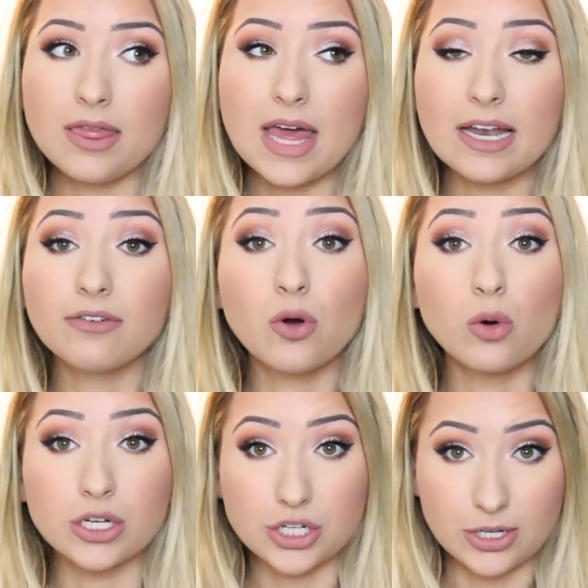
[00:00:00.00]
Then of
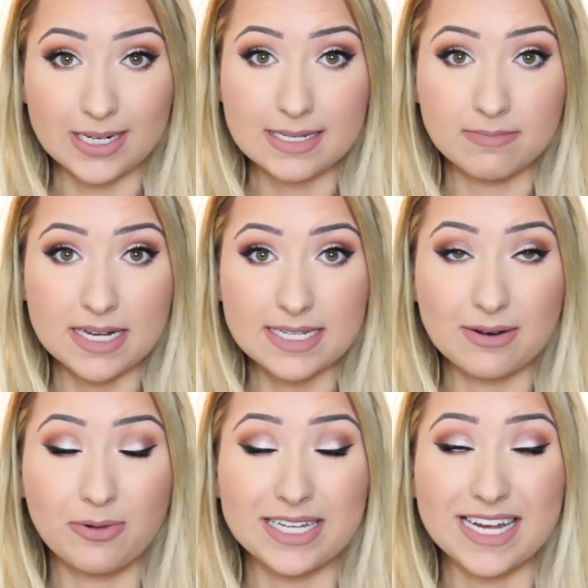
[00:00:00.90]
course Christmas,
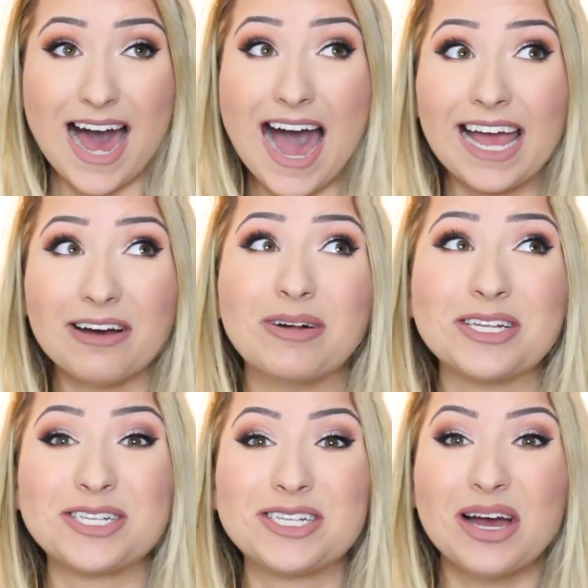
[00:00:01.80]
which I am
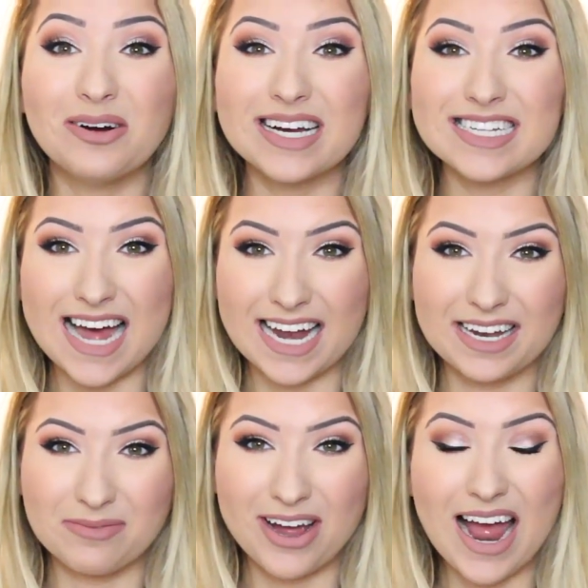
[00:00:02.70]
so
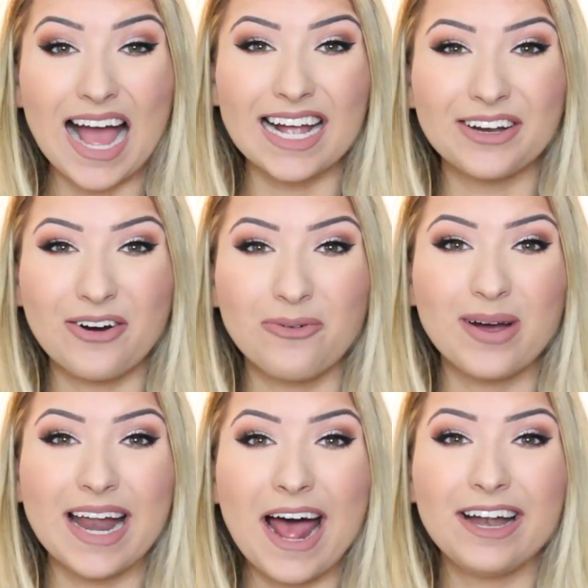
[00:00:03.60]
excited about. I cannot
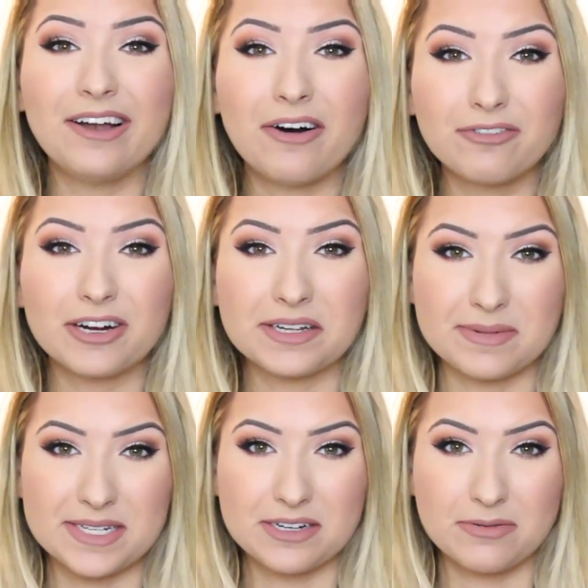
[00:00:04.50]
wait. I love
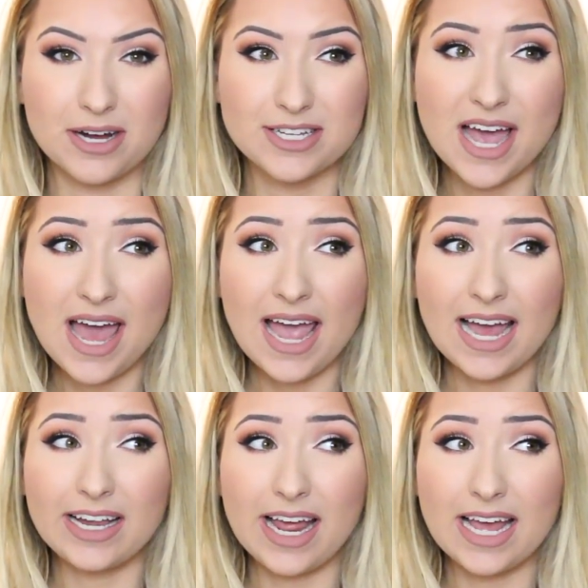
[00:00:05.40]
Christmas so much.
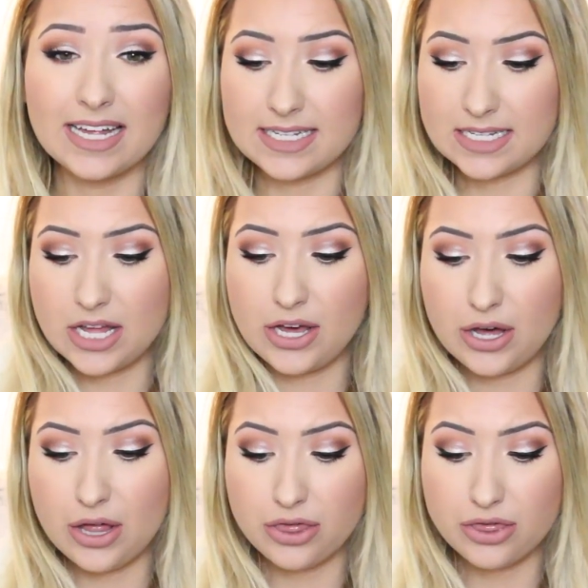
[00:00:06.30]
It is
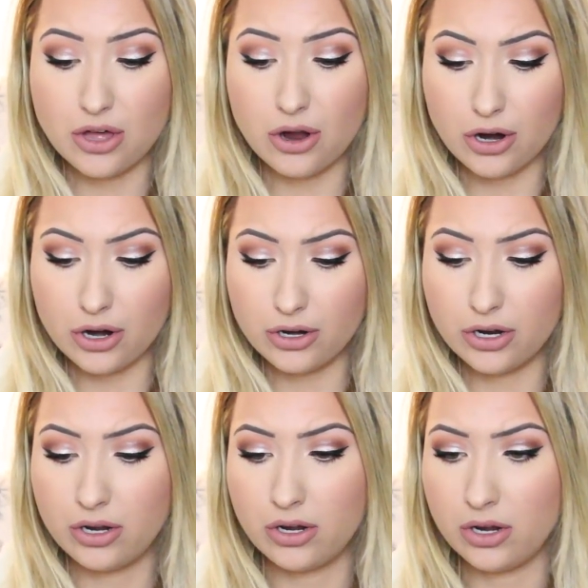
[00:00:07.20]
the 3rd
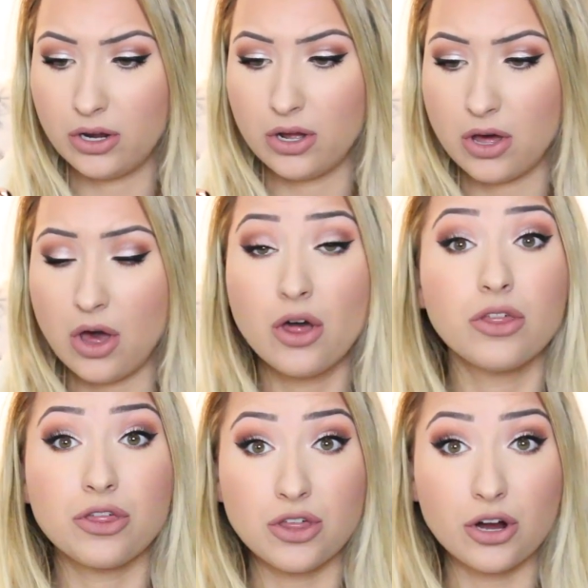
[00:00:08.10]

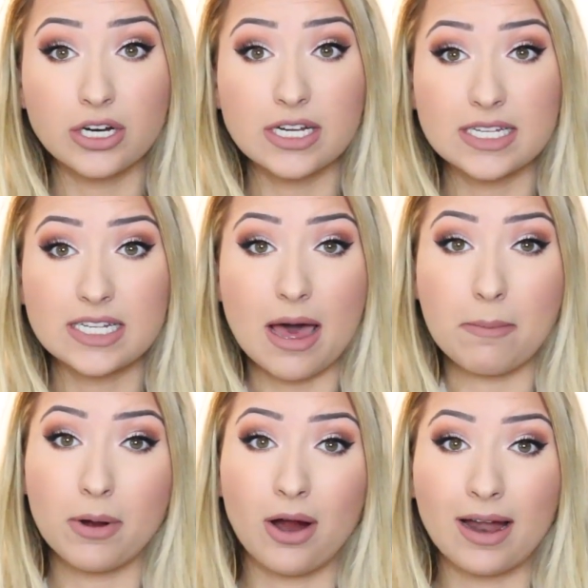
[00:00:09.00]
of
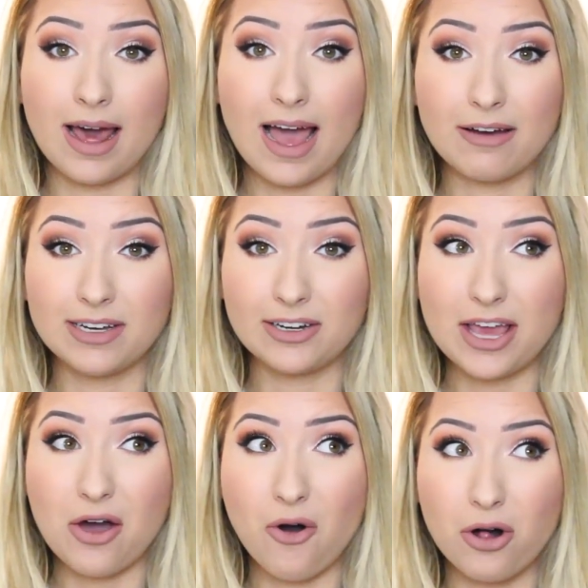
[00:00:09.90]
December, and I have
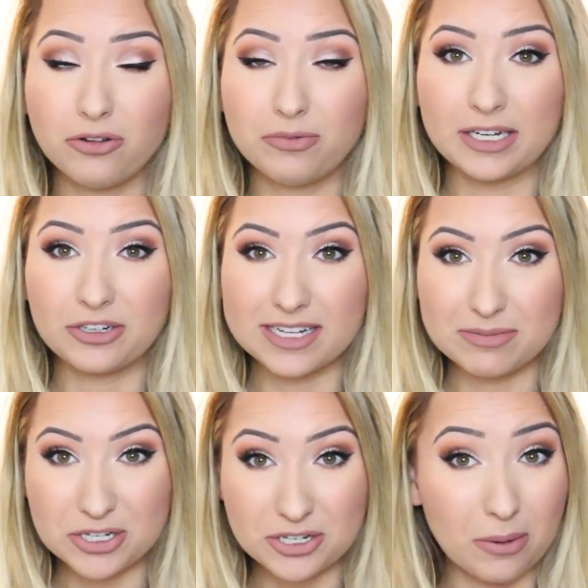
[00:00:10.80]
nearly all of my
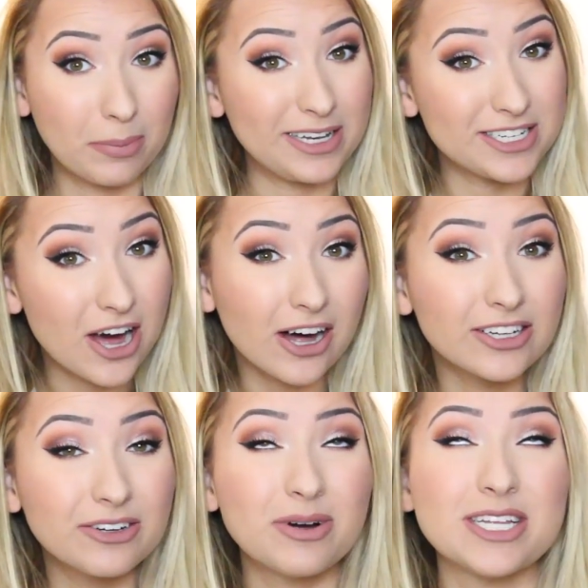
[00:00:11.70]
Christmas shopping
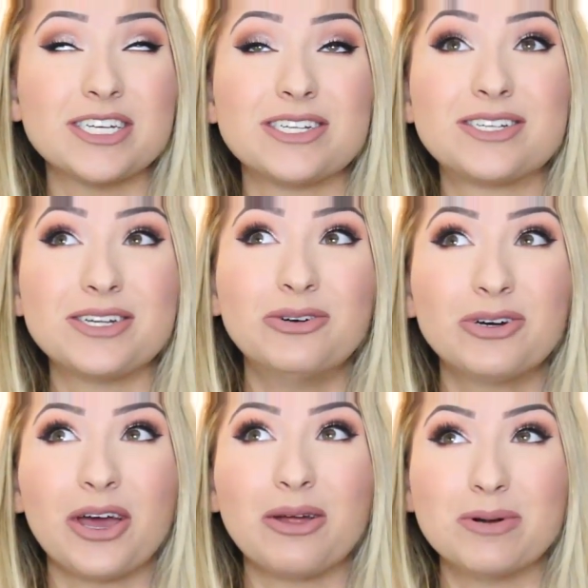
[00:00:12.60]
done, which is so
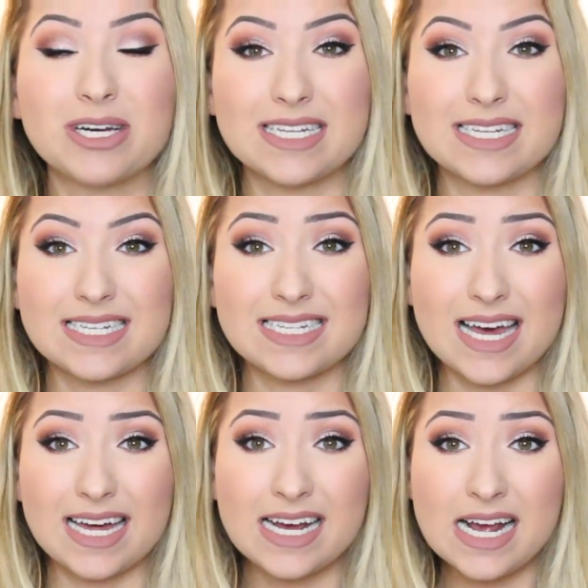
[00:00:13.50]
good, because as I
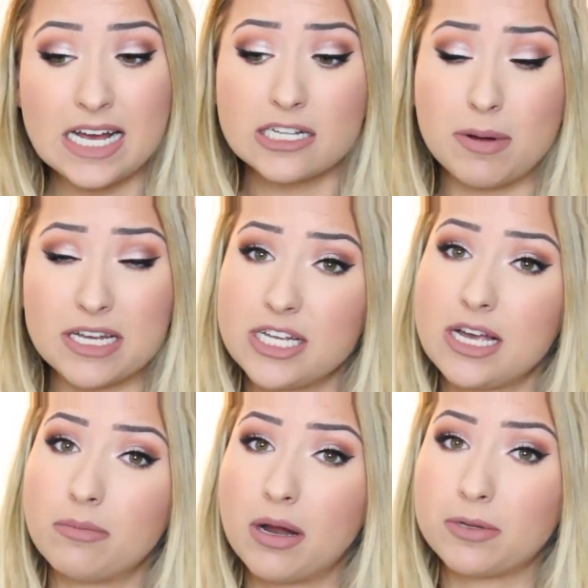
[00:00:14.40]
said, especially
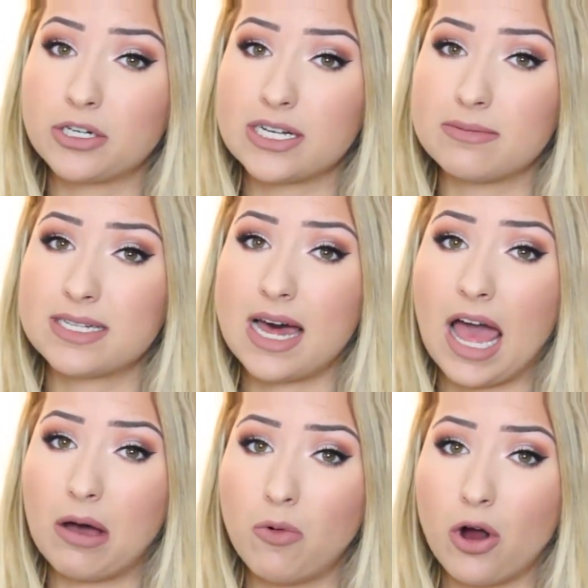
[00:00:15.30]
coming up to Christmas, I
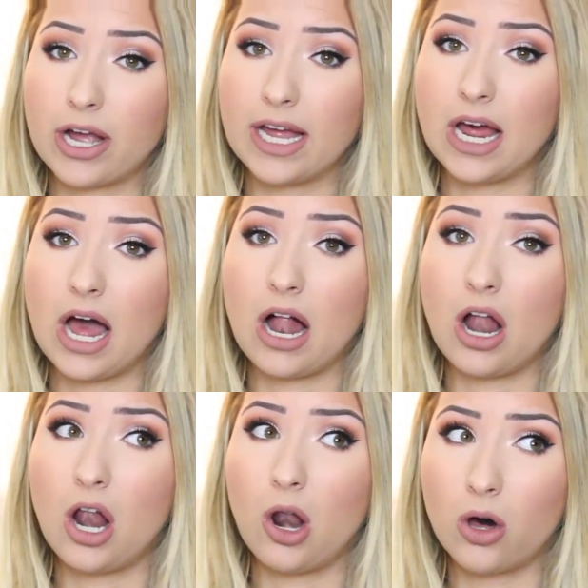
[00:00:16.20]
am working
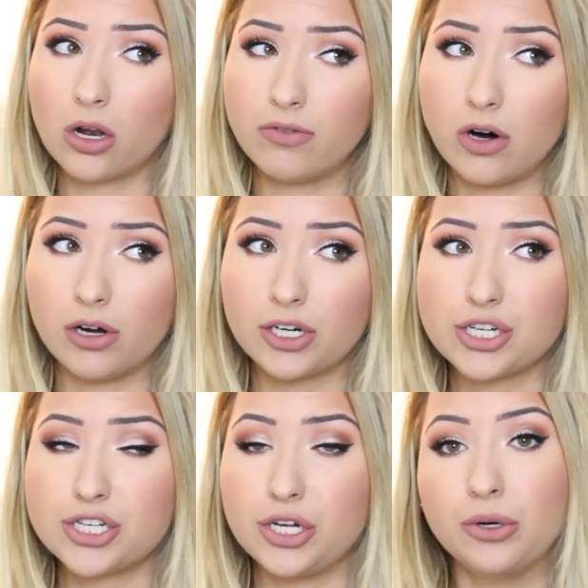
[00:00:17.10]
a lot of
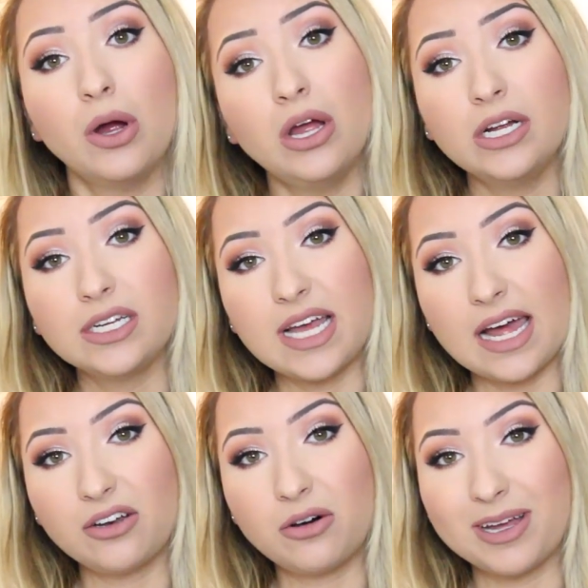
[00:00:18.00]
hours. So
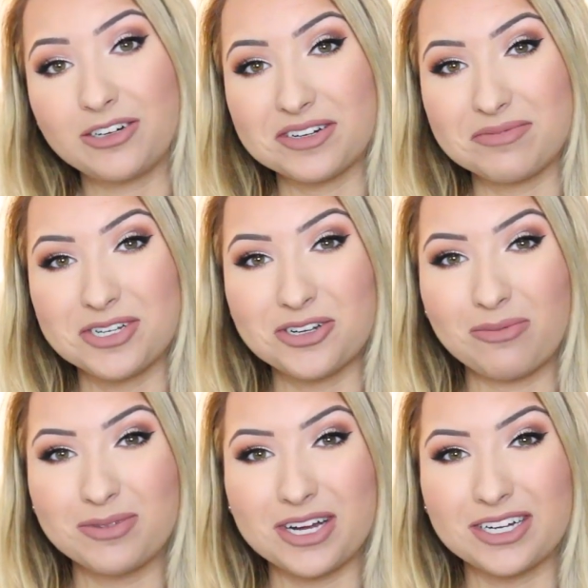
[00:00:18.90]
getting all my Christmas
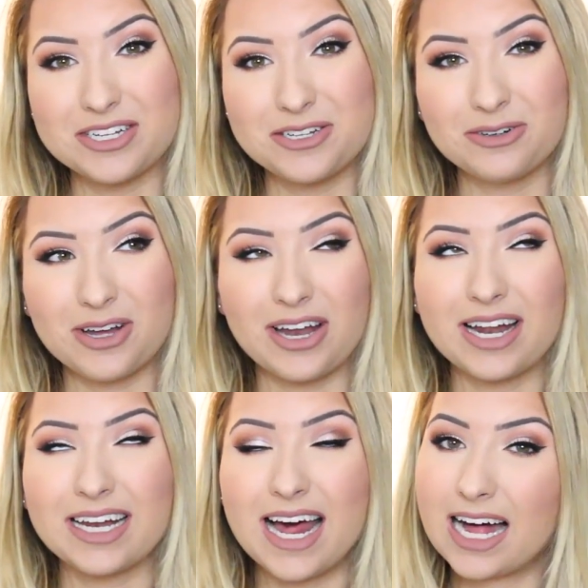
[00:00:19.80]
shopping done is so good,
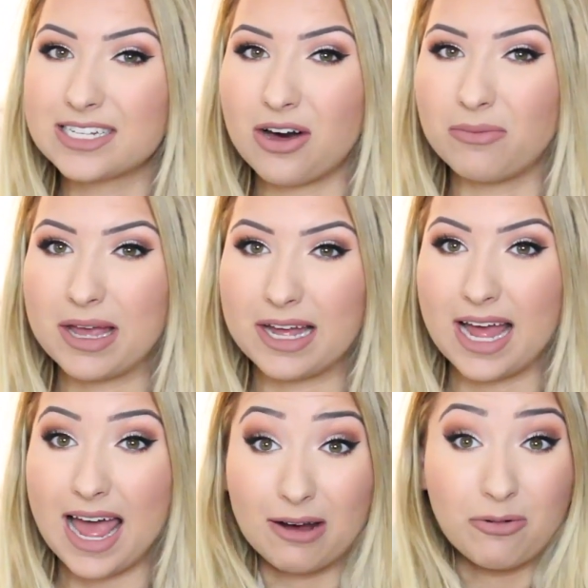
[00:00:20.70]
and it has got me
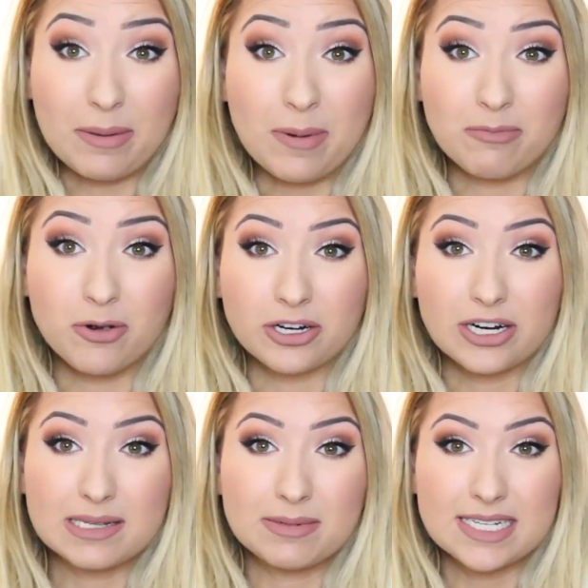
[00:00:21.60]
a wee bit more
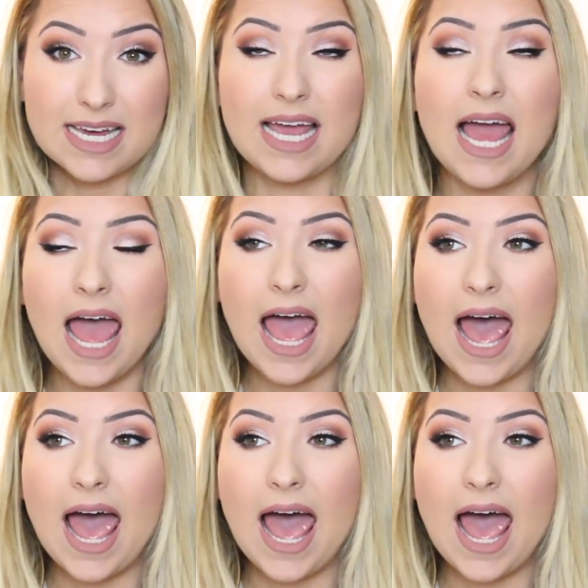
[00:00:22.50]
Christmassy.